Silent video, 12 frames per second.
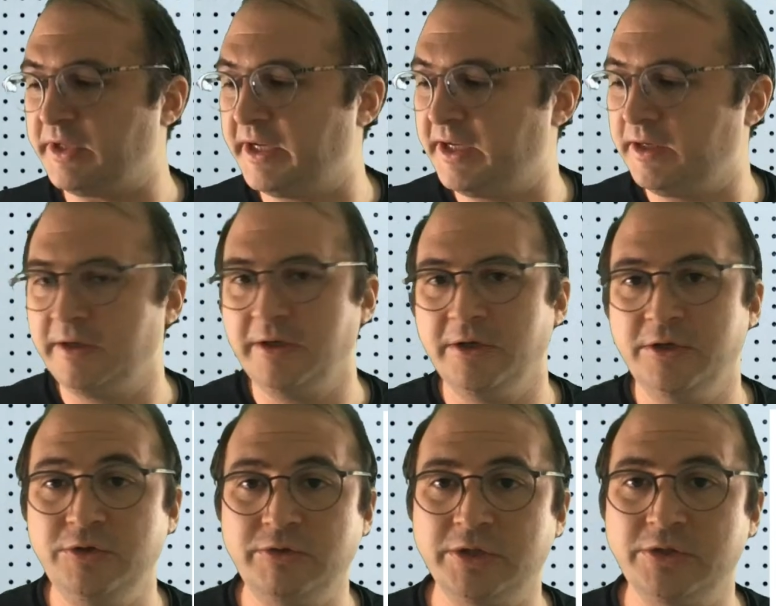play,
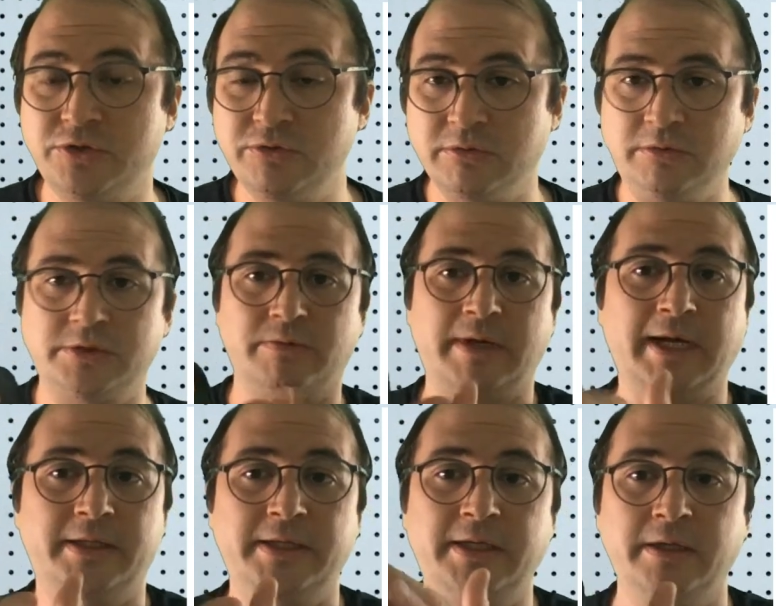you can doodle
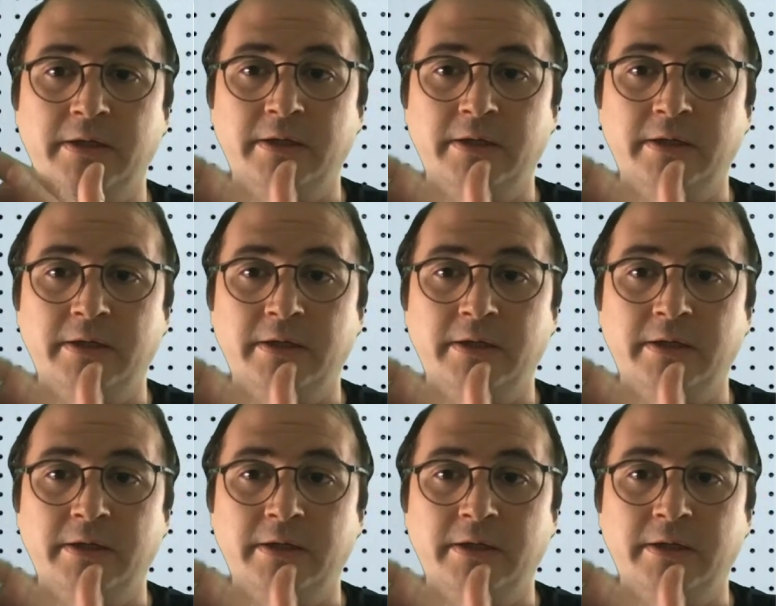directly